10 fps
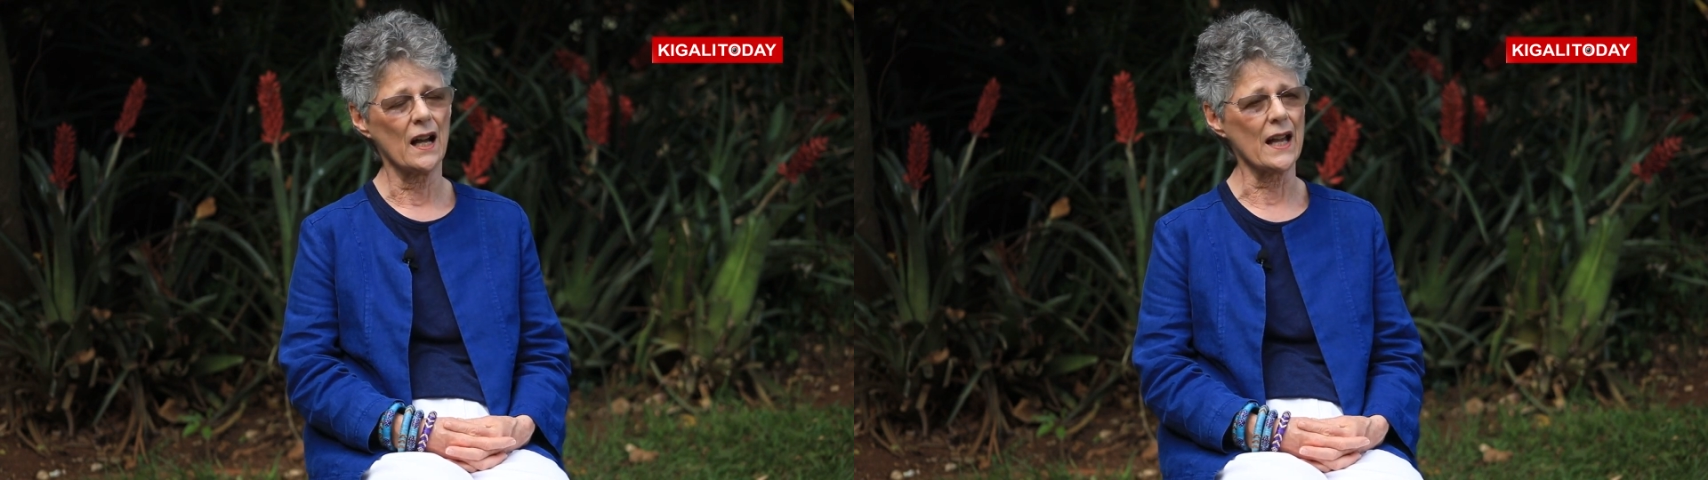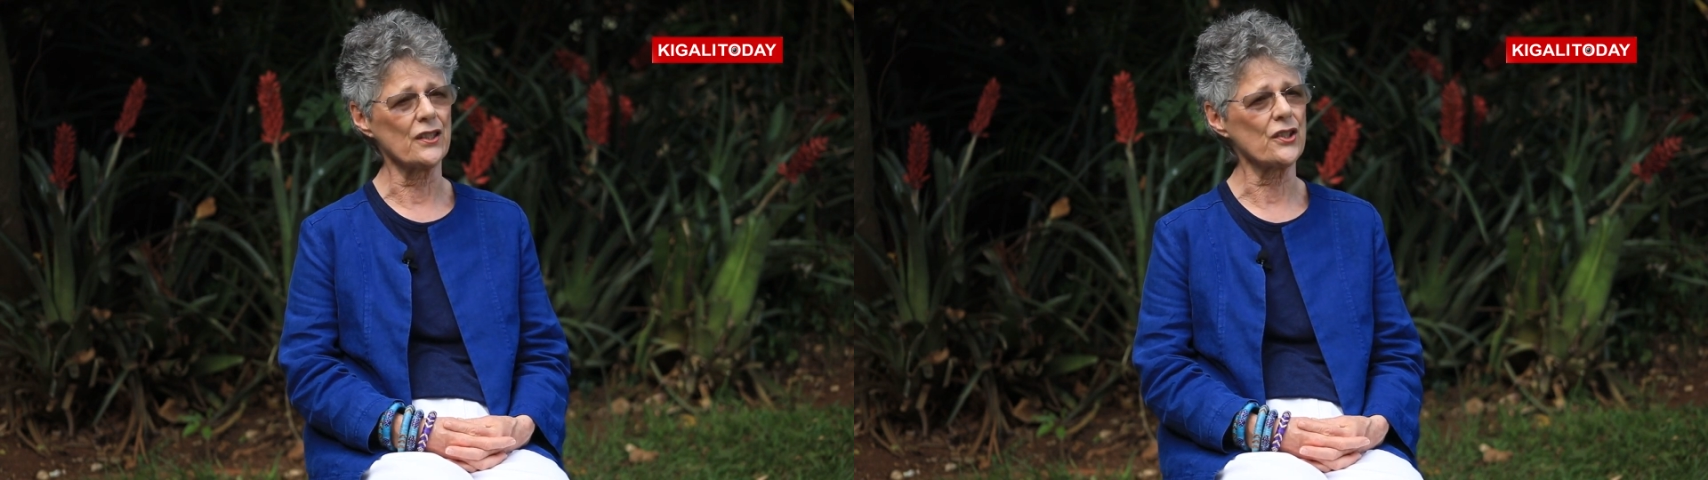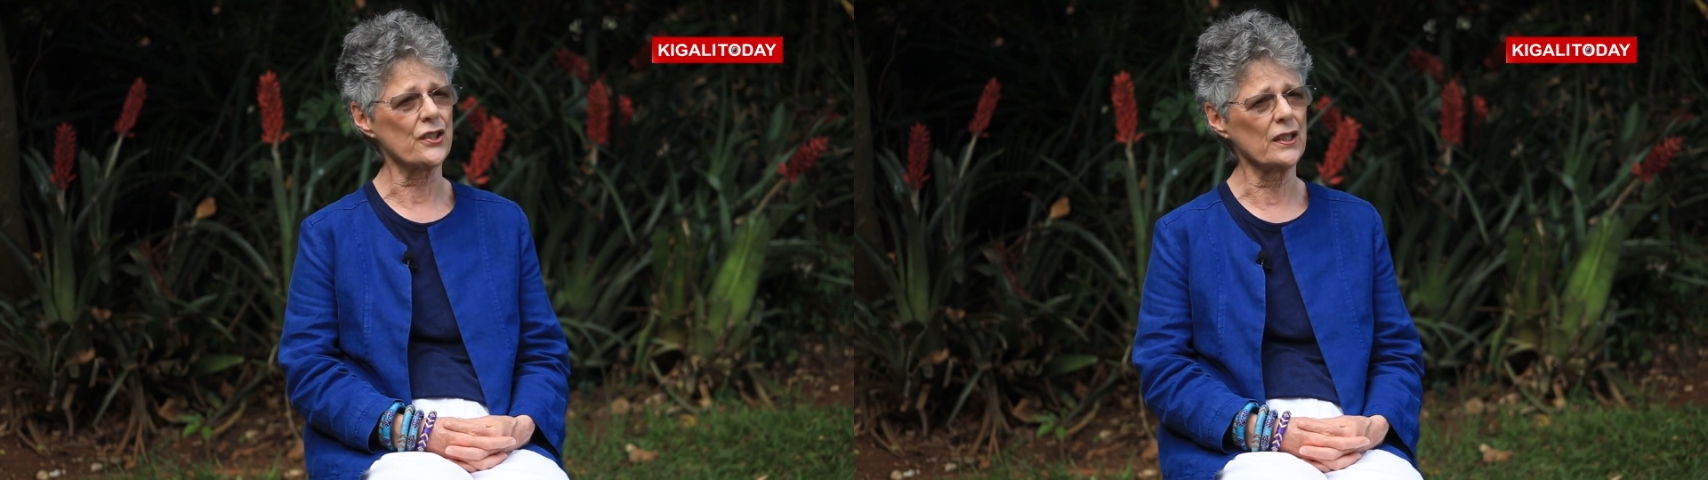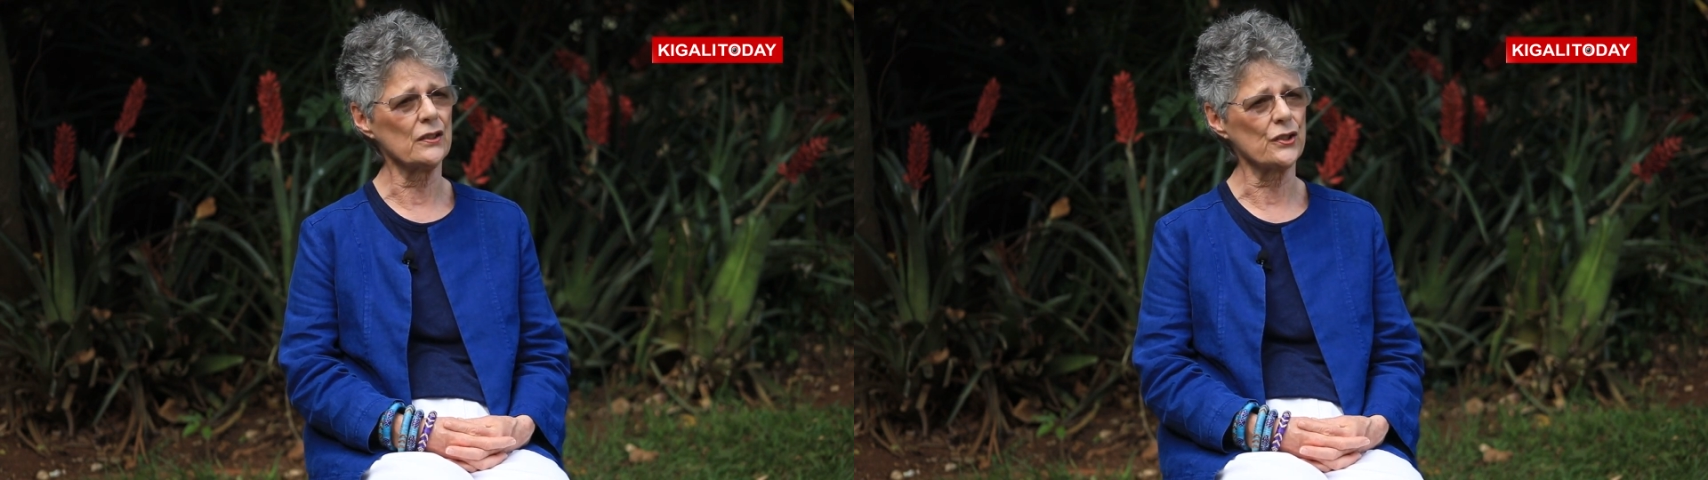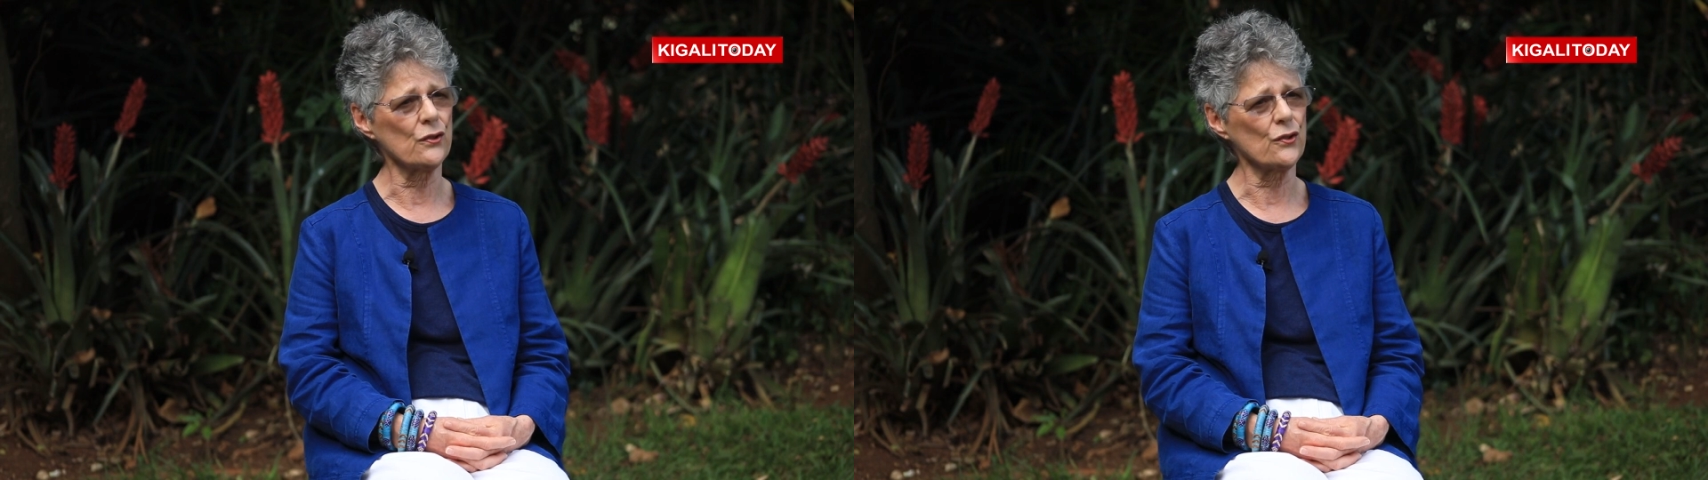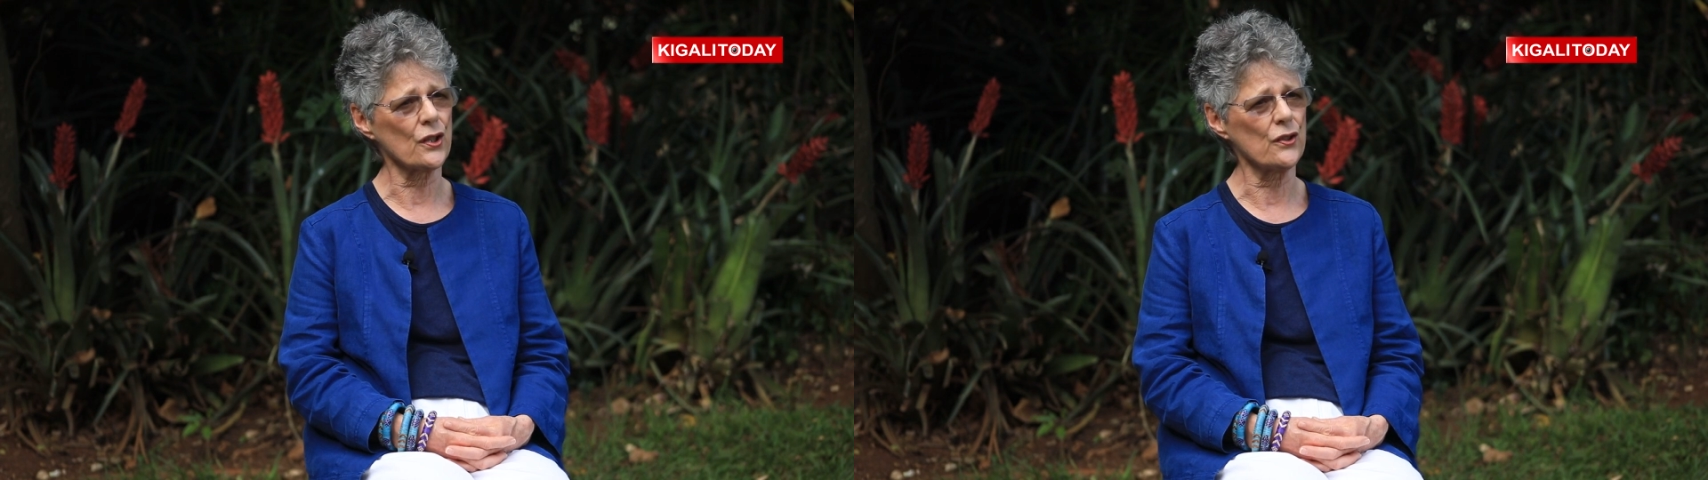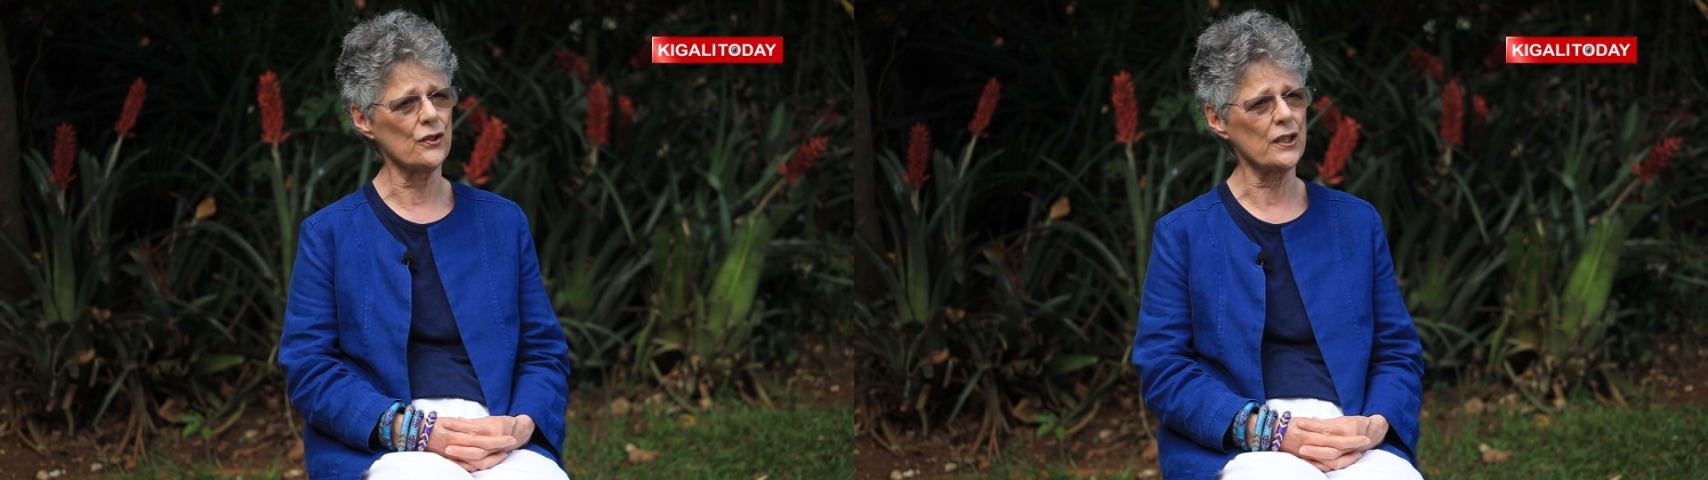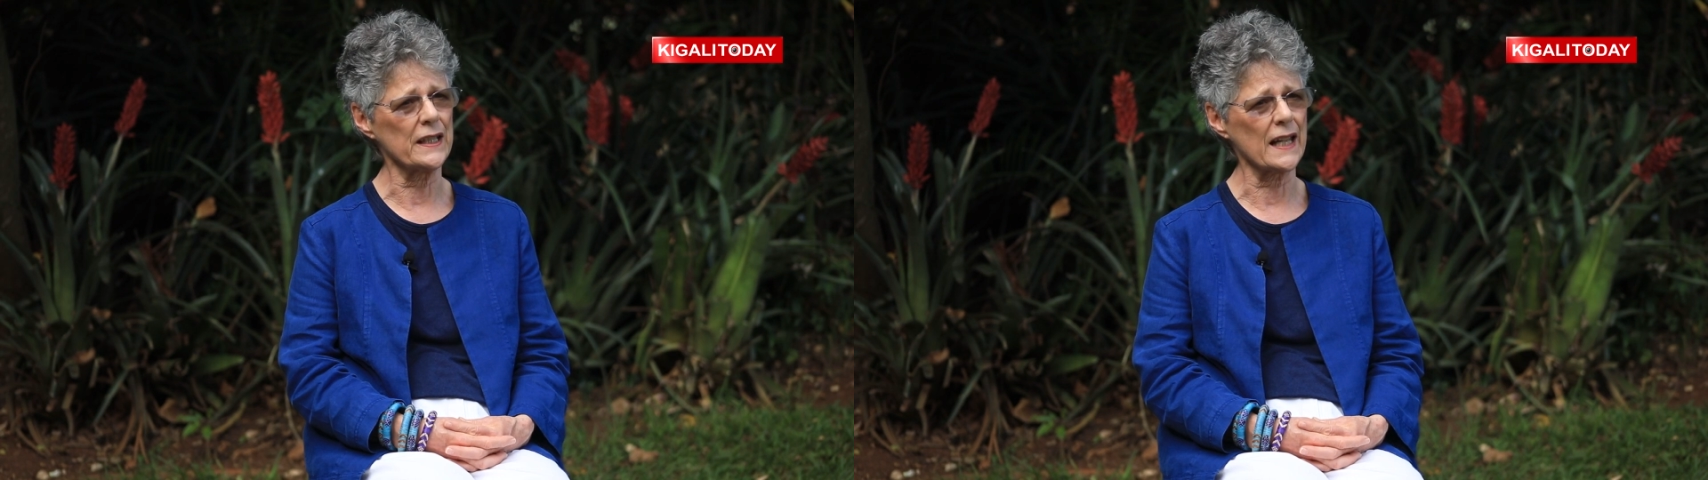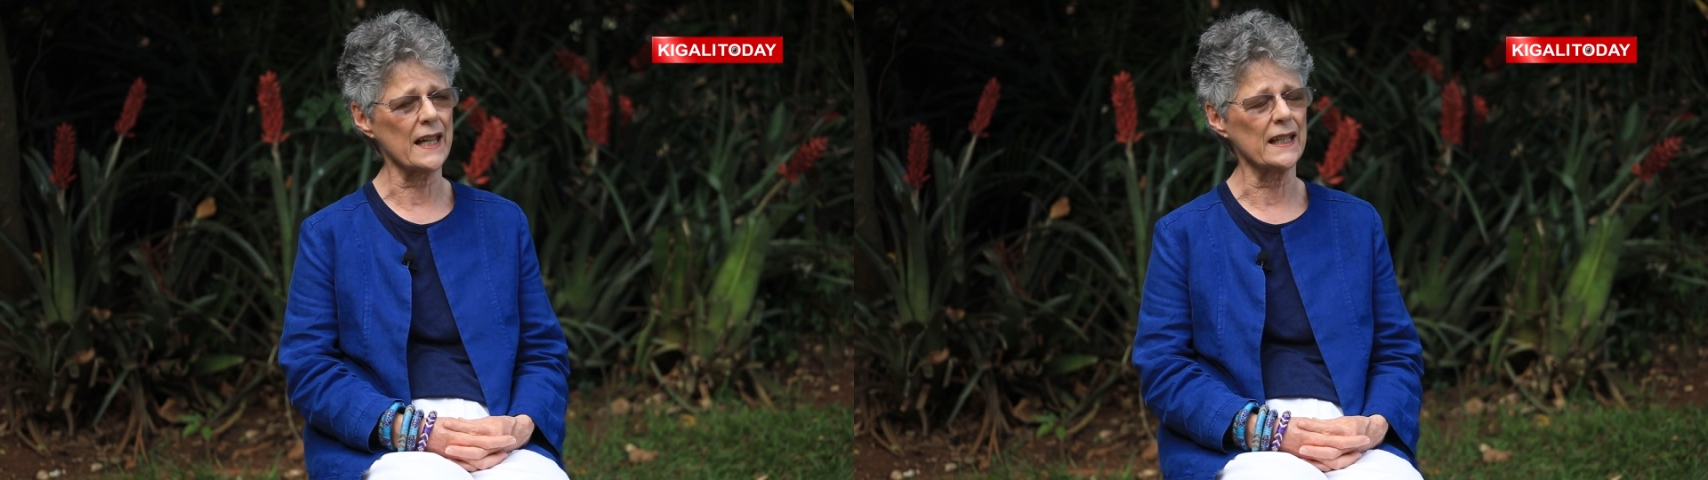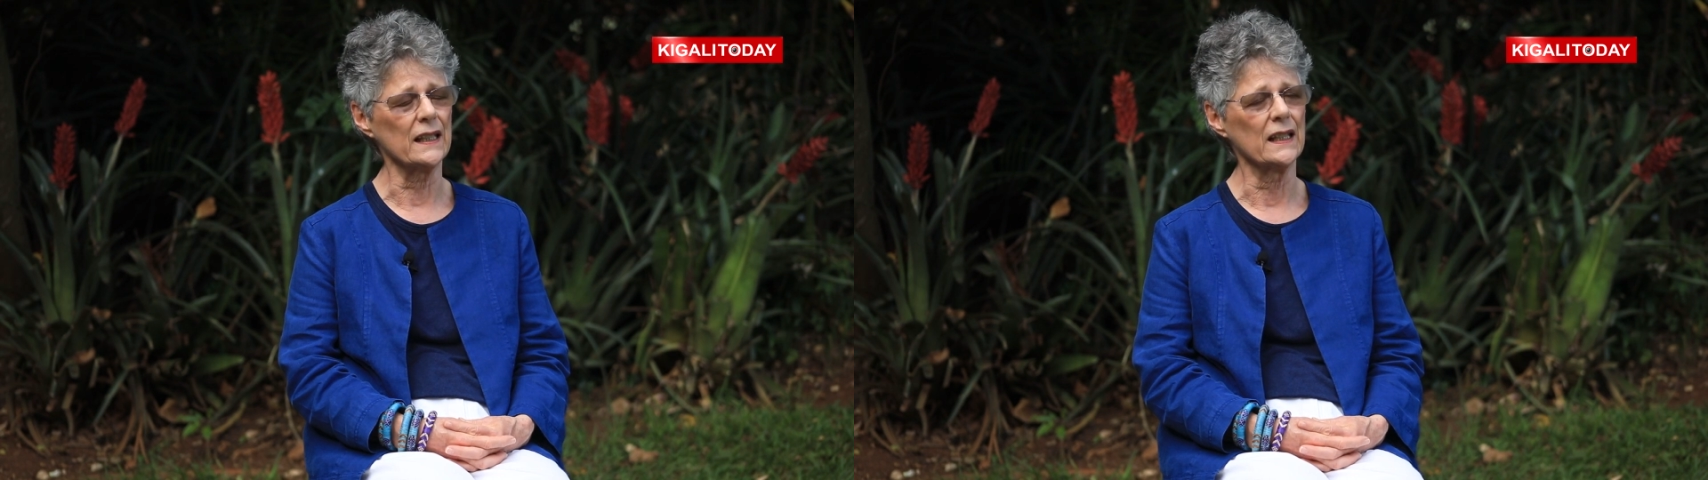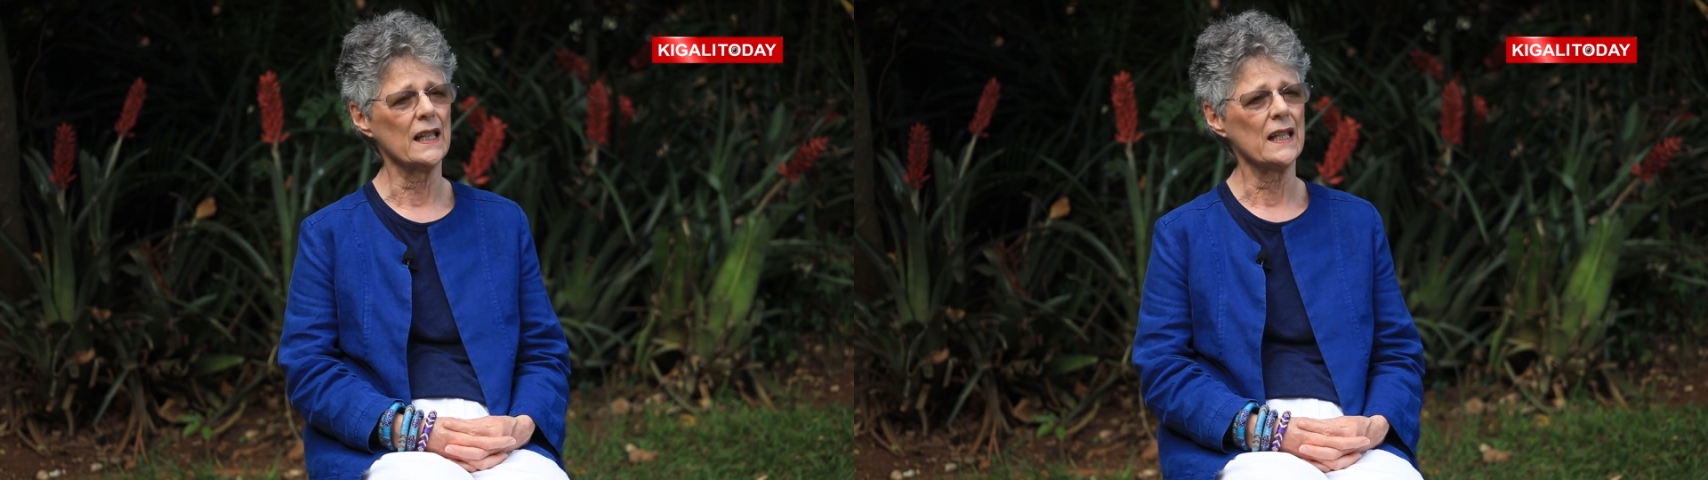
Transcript: I still do so today.